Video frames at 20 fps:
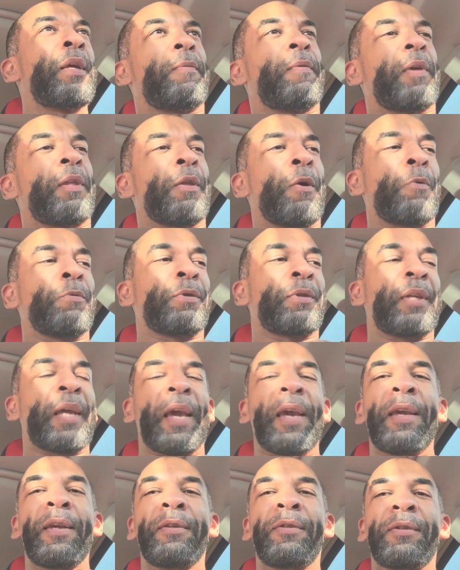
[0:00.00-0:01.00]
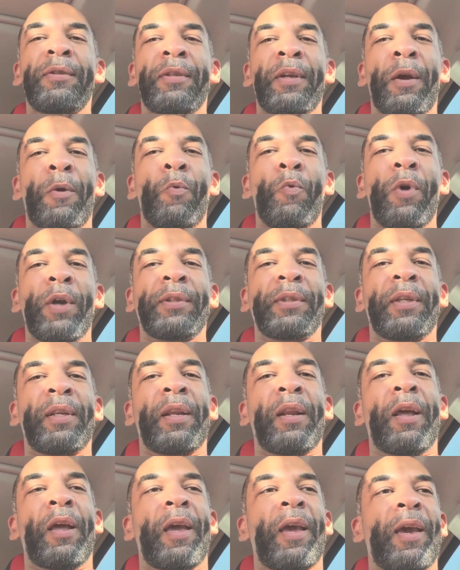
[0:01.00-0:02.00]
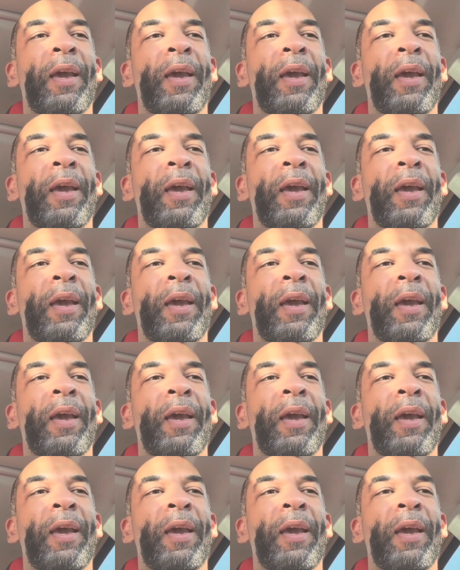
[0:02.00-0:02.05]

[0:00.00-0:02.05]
In those days, there wasn't